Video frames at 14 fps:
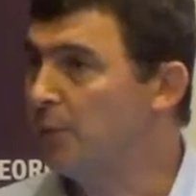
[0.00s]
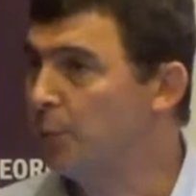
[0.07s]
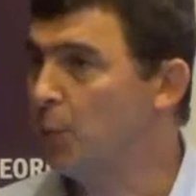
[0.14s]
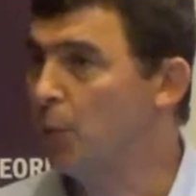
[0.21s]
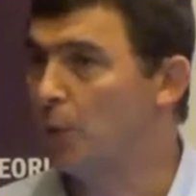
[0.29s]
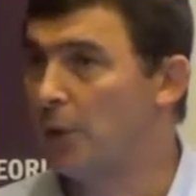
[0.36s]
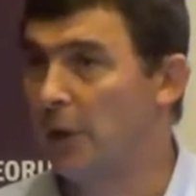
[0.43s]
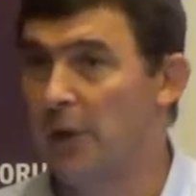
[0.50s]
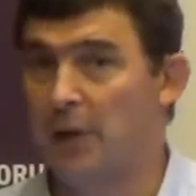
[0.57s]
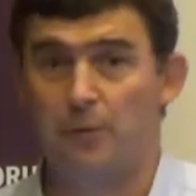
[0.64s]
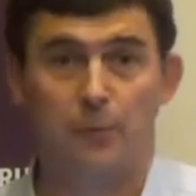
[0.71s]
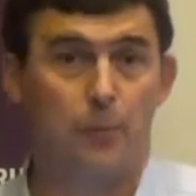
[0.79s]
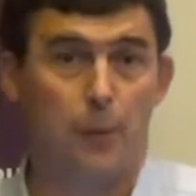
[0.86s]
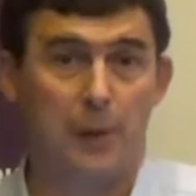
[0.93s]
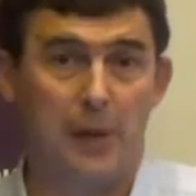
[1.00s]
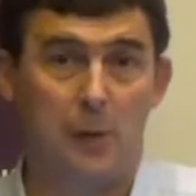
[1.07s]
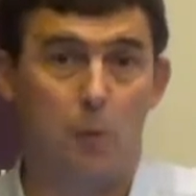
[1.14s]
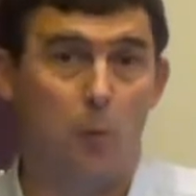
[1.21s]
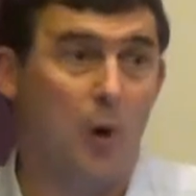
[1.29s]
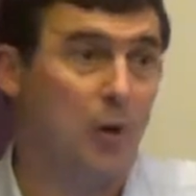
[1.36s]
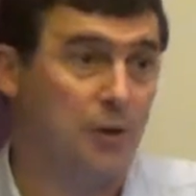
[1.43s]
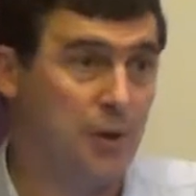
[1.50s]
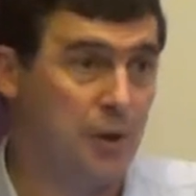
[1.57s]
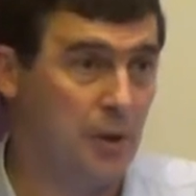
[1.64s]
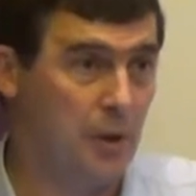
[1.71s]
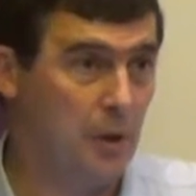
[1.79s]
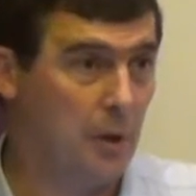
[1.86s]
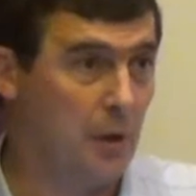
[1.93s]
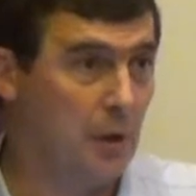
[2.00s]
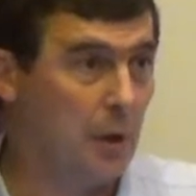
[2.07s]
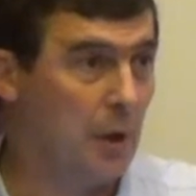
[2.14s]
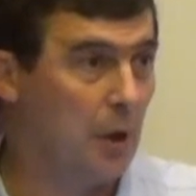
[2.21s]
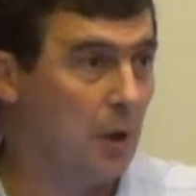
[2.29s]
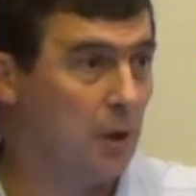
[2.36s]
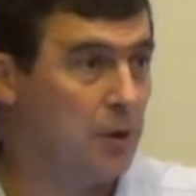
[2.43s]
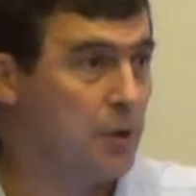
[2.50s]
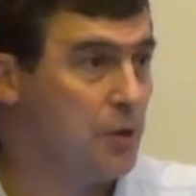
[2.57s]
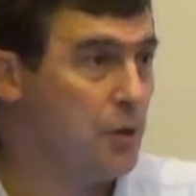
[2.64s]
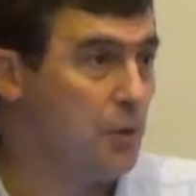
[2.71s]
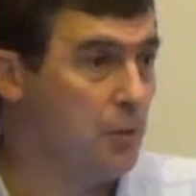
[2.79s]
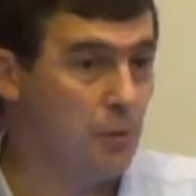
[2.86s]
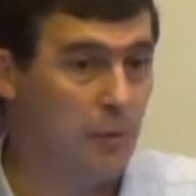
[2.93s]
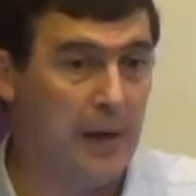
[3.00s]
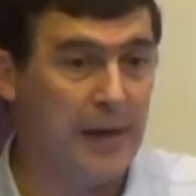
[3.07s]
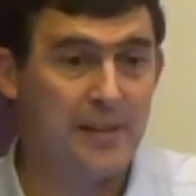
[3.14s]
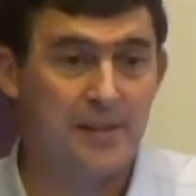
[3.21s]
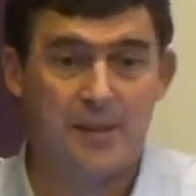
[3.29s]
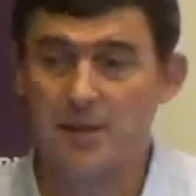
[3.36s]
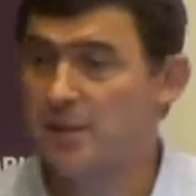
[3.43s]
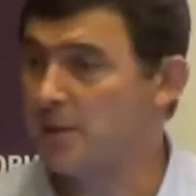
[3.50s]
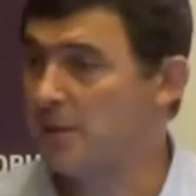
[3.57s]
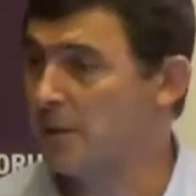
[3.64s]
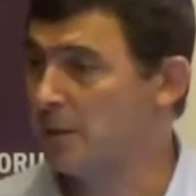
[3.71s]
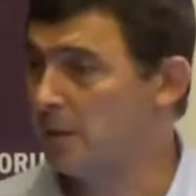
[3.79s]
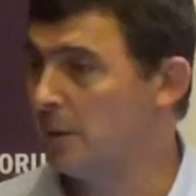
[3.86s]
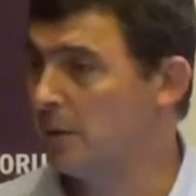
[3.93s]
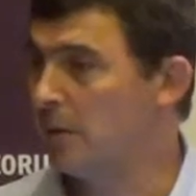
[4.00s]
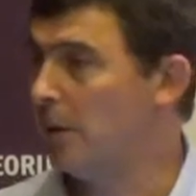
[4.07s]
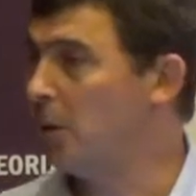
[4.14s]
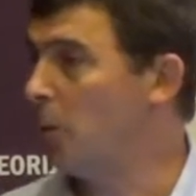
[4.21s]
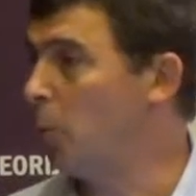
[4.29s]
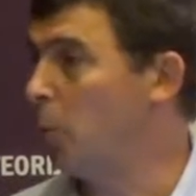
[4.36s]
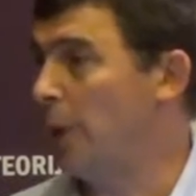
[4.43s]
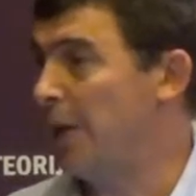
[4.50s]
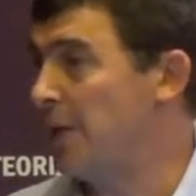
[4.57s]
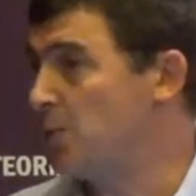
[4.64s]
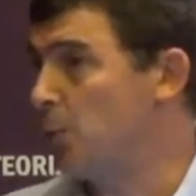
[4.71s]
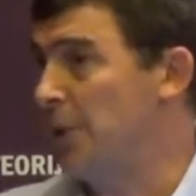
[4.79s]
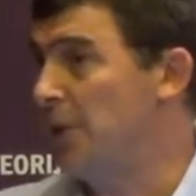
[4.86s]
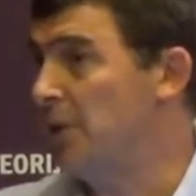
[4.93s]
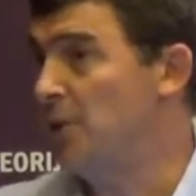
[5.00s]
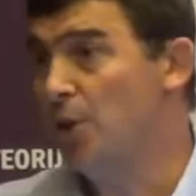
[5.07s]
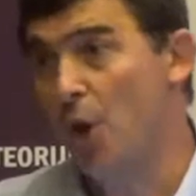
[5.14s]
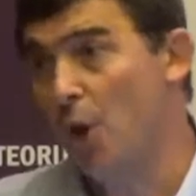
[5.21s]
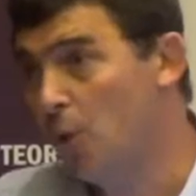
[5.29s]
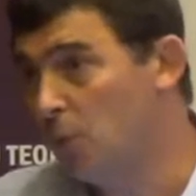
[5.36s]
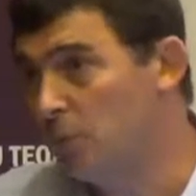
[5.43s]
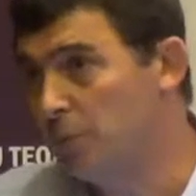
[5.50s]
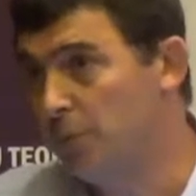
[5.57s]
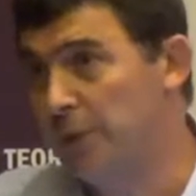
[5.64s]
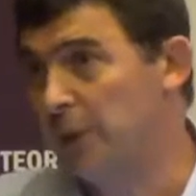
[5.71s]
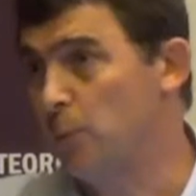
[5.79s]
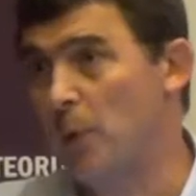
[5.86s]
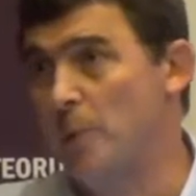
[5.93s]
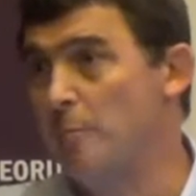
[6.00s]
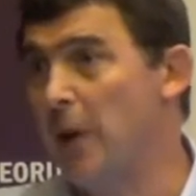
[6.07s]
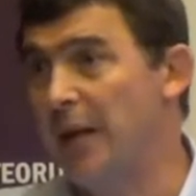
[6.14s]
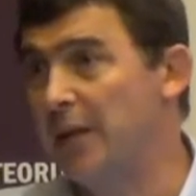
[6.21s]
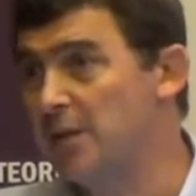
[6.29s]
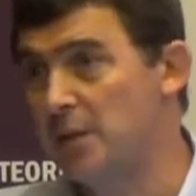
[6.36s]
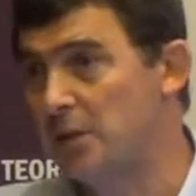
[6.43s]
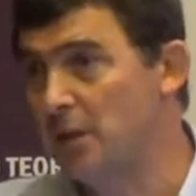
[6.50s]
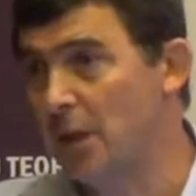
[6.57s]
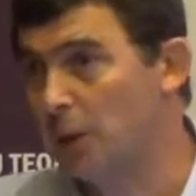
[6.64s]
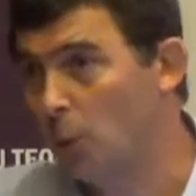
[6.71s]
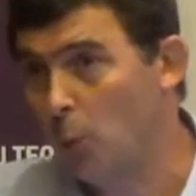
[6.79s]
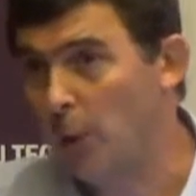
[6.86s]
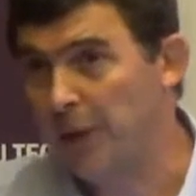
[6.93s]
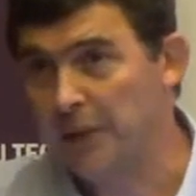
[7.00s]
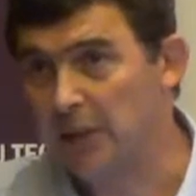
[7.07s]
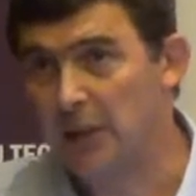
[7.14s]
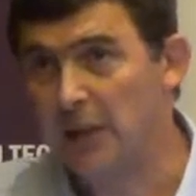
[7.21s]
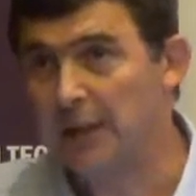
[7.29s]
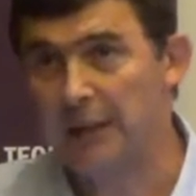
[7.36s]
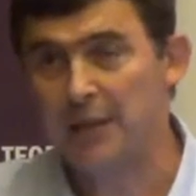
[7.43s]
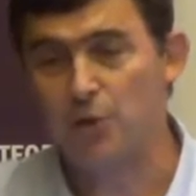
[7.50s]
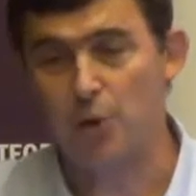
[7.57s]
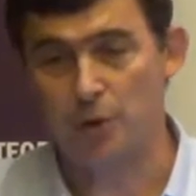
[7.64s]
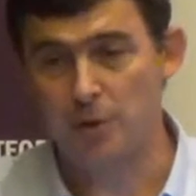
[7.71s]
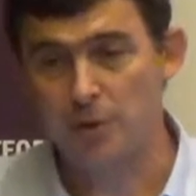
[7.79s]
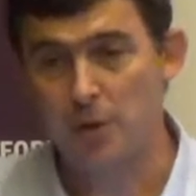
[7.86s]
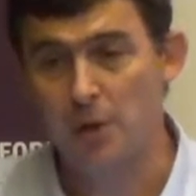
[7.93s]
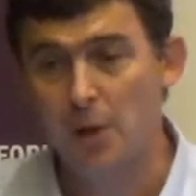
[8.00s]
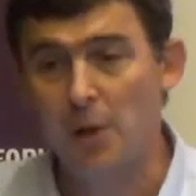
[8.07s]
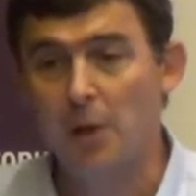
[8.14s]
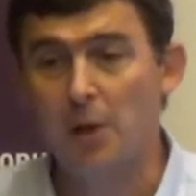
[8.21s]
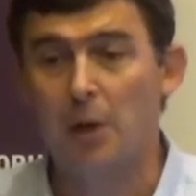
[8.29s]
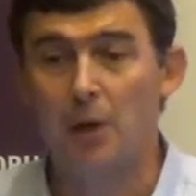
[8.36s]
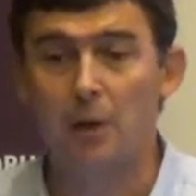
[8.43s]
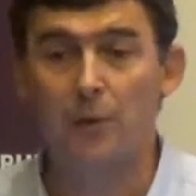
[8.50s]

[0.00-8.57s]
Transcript: And therefore, if we want to exist, whereas we know that we might not win elections,